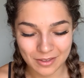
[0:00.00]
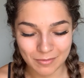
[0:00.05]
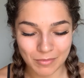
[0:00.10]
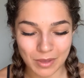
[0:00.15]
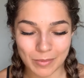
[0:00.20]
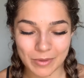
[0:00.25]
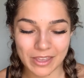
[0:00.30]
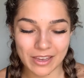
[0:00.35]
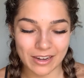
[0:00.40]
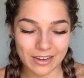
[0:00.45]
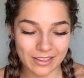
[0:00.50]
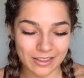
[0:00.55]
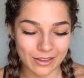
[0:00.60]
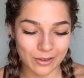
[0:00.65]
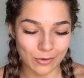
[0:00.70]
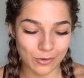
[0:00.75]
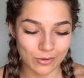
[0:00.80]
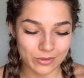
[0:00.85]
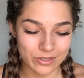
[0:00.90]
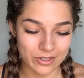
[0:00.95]
maybe getting like
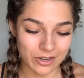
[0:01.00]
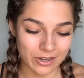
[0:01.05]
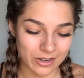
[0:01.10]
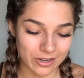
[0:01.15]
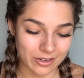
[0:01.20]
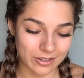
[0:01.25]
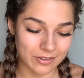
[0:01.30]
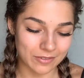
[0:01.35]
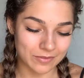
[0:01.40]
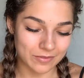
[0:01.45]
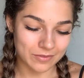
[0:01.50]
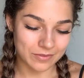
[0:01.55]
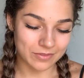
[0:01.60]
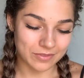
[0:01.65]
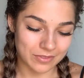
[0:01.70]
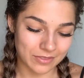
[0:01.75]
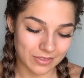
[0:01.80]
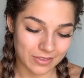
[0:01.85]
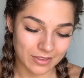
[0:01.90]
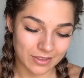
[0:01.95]
an old dog.
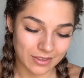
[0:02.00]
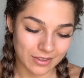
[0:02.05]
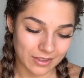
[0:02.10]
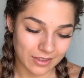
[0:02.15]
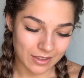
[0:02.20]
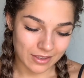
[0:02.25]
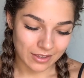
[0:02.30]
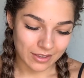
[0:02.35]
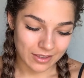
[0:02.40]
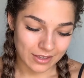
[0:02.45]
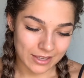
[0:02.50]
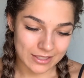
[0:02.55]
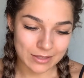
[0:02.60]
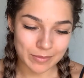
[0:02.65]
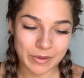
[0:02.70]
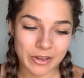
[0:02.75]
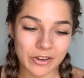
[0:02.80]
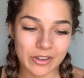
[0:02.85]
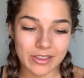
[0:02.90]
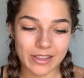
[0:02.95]
Cause I'm
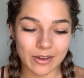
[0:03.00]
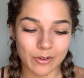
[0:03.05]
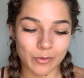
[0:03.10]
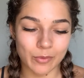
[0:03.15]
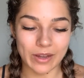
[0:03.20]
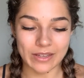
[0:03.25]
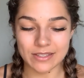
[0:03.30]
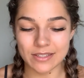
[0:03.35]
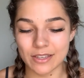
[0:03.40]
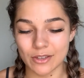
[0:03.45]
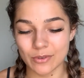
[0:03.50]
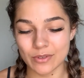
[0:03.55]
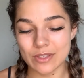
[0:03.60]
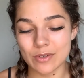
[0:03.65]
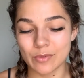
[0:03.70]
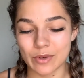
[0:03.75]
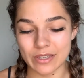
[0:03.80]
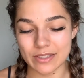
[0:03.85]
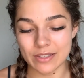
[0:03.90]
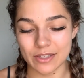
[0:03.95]
hearing like rescue, it's a
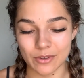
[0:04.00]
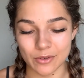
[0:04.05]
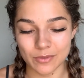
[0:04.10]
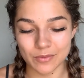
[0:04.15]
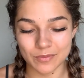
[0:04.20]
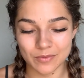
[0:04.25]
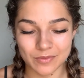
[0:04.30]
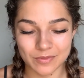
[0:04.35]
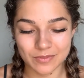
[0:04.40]
rescue.